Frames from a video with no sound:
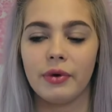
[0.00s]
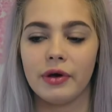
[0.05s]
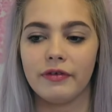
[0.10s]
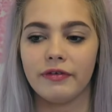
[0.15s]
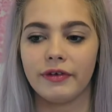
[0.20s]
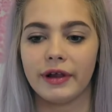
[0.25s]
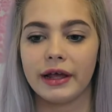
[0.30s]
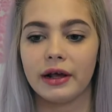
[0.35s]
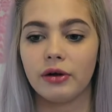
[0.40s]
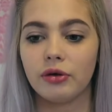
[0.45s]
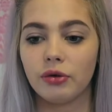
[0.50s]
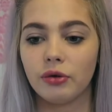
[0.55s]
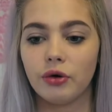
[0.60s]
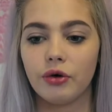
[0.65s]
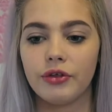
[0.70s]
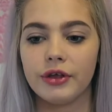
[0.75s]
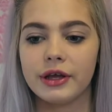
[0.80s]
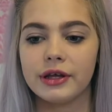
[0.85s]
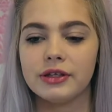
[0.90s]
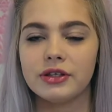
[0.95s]
with like
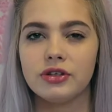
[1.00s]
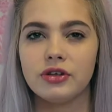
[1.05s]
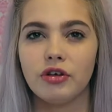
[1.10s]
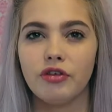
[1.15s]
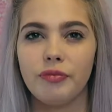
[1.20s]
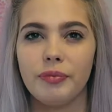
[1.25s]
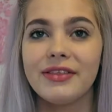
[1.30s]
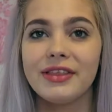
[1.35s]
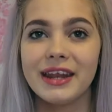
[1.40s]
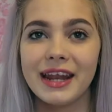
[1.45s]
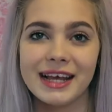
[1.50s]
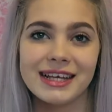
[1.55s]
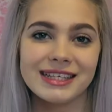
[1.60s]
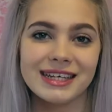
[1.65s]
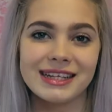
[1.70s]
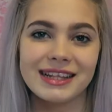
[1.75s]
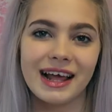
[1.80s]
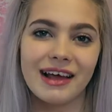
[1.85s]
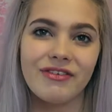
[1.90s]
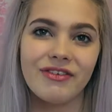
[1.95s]
clothing and stuff. The next
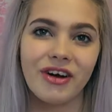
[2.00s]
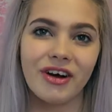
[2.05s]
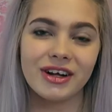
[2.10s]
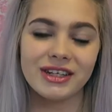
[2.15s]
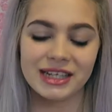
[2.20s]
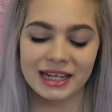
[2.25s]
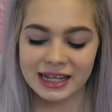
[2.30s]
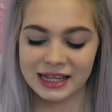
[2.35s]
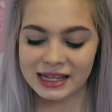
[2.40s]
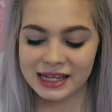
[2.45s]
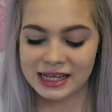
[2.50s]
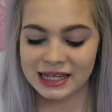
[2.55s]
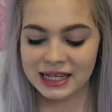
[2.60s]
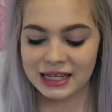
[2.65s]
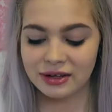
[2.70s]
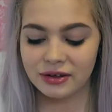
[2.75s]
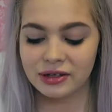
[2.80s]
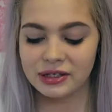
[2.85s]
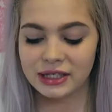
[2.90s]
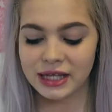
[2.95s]
thing that I've got in this
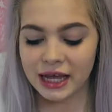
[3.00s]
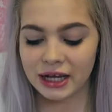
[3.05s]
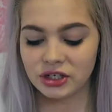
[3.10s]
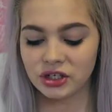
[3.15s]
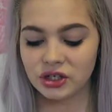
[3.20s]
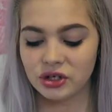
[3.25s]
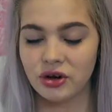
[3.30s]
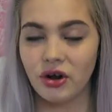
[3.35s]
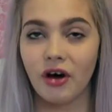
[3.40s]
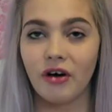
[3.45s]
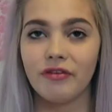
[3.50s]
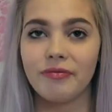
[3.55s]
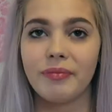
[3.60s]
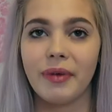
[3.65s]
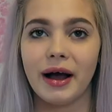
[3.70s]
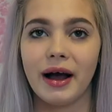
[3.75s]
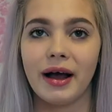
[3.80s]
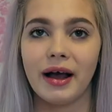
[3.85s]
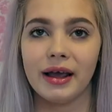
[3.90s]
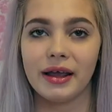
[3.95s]
little section of
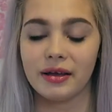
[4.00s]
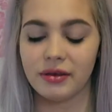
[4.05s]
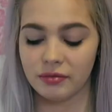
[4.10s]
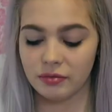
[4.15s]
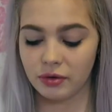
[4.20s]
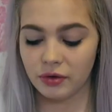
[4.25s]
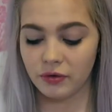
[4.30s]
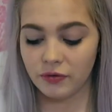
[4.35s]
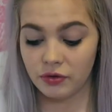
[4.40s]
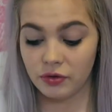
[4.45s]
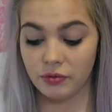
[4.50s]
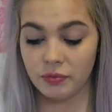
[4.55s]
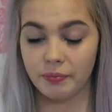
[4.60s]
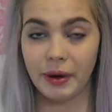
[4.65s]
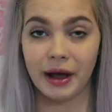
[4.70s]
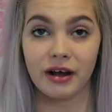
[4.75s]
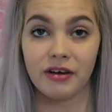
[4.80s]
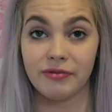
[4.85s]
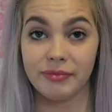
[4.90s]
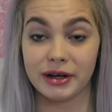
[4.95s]
my
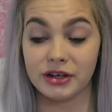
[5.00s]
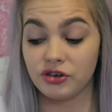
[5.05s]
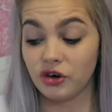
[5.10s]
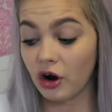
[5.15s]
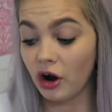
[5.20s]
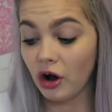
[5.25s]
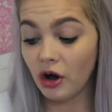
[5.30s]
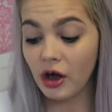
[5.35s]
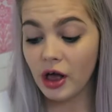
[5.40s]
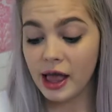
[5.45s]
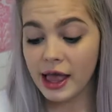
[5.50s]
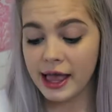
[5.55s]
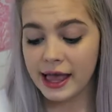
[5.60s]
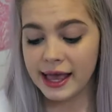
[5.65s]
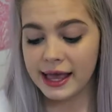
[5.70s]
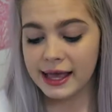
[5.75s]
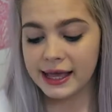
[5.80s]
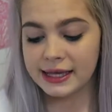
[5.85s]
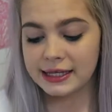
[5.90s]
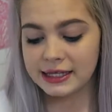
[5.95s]
back of my drawer
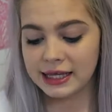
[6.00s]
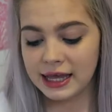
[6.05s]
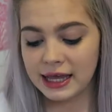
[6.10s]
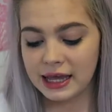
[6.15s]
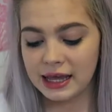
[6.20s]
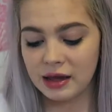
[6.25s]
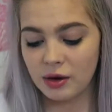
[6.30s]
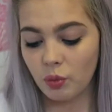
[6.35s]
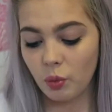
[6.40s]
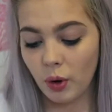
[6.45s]
is a